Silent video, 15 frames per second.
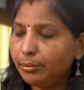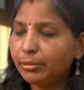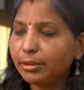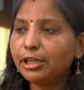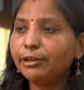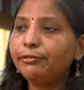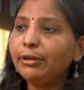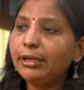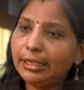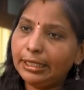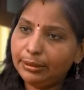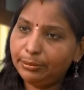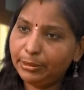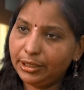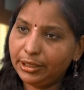Kapha and
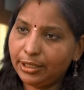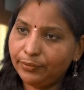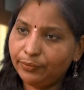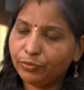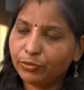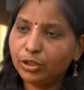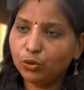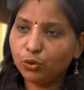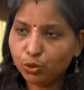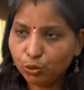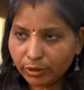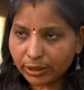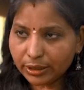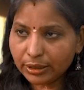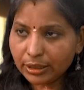Meda. The
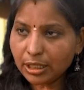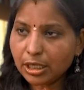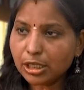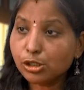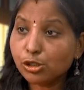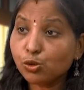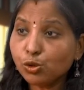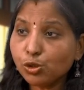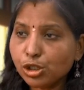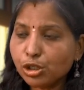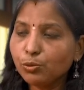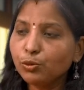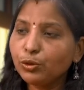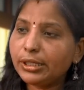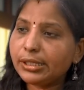Udvartana also
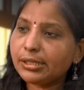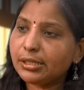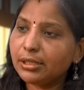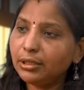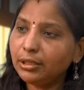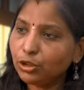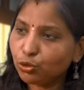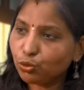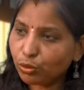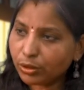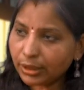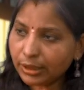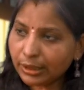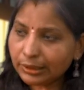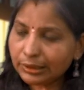stimulates the
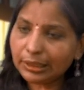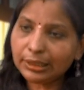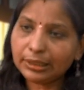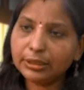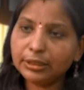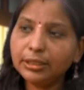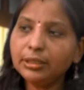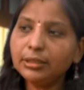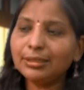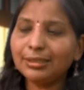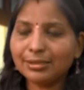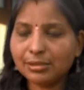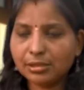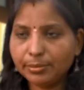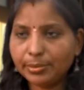Tvakagat Agni, that
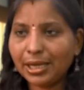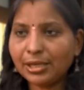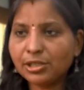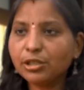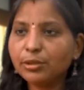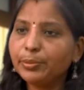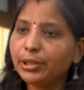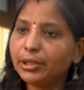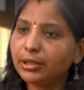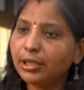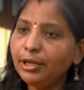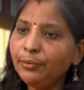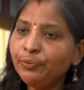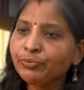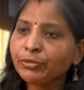is the Bhrajak Pitta.
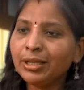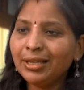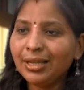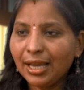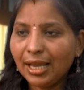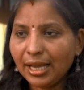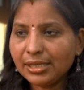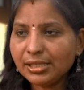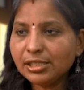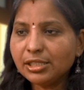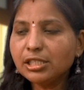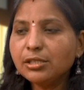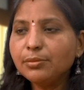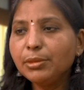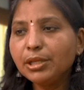As it is
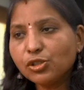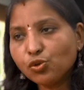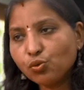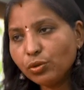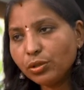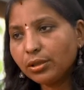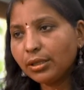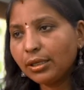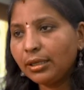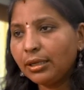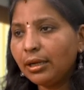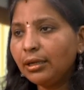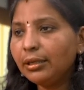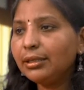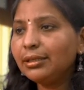mixed with Taila,
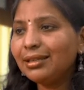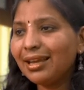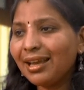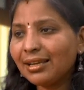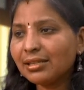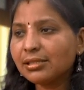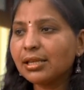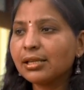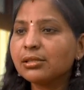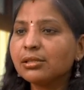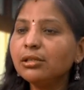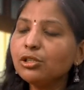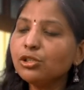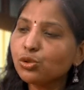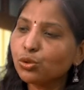it acts as a
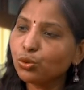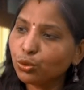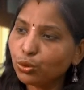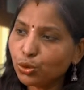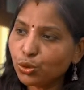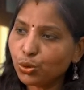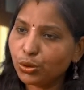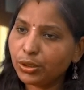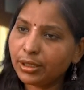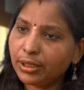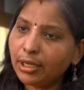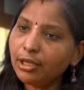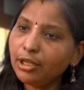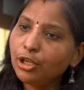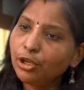Srotoshodhana
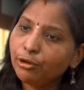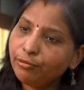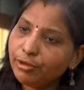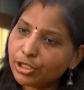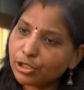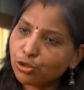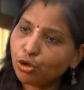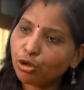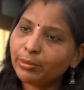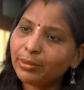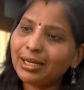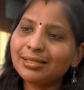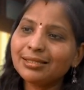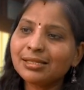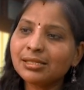which
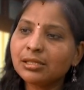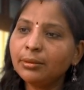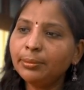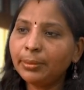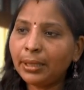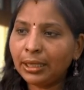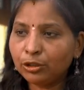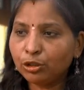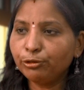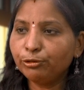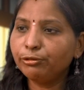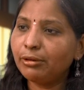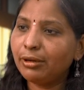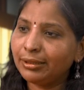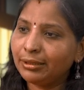normalizes the path of
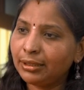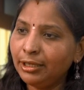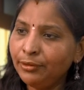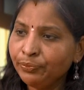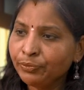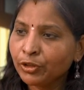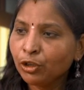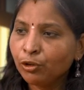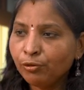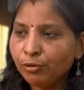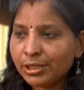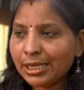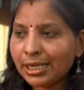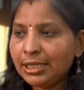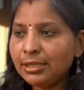Vata, which
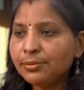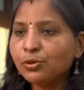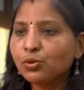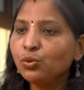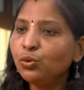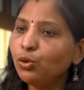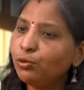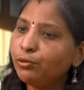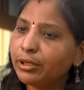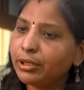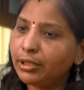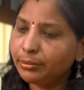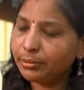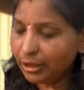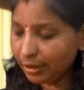helps to
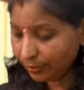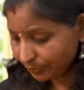overcome the